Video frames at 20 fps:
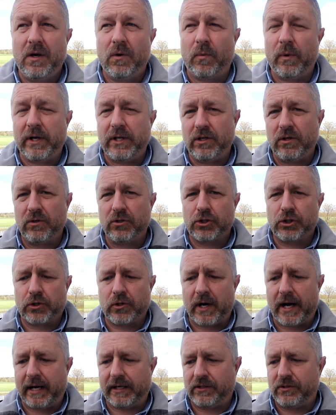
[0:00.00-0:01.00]
When you
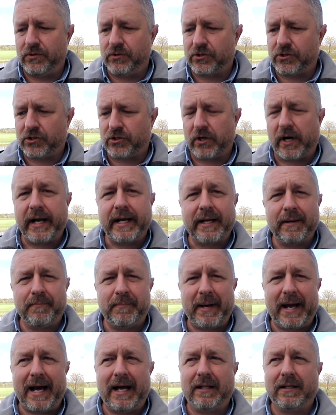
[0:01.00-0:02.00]
try to strike a
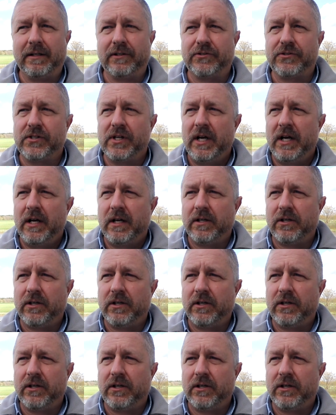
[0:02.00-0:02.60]
balance,